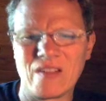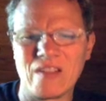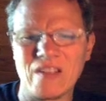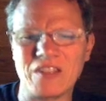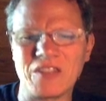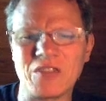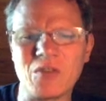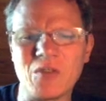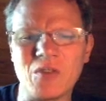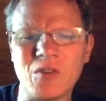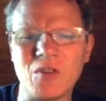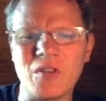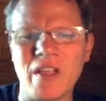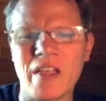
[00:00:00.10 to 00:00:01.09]
Let's
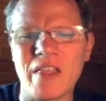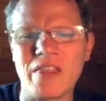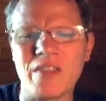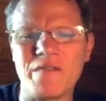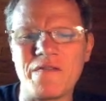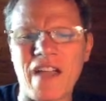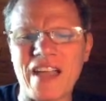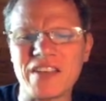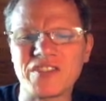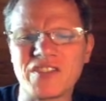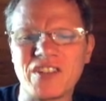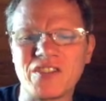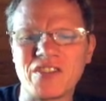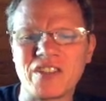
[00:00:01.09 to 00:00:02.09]
Google the
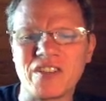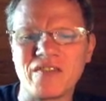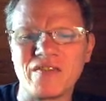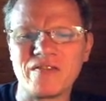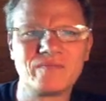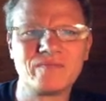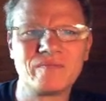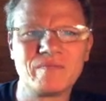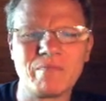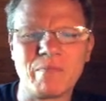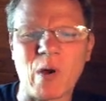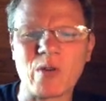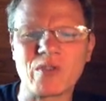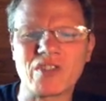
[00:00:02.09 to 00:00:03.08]
fastest
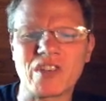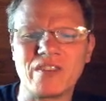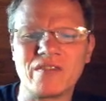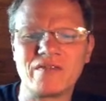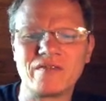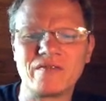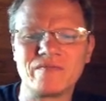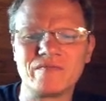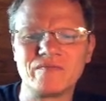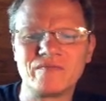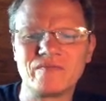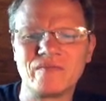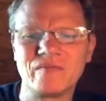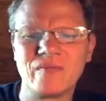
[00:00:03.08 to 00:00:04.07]
person
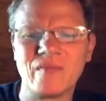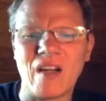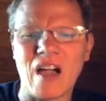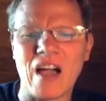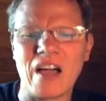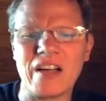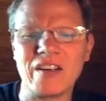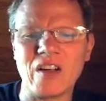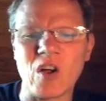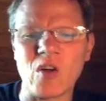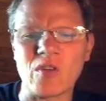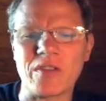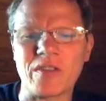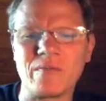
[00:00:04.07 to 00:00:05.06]
on
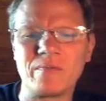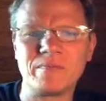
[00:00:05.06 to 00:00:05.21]
Earth.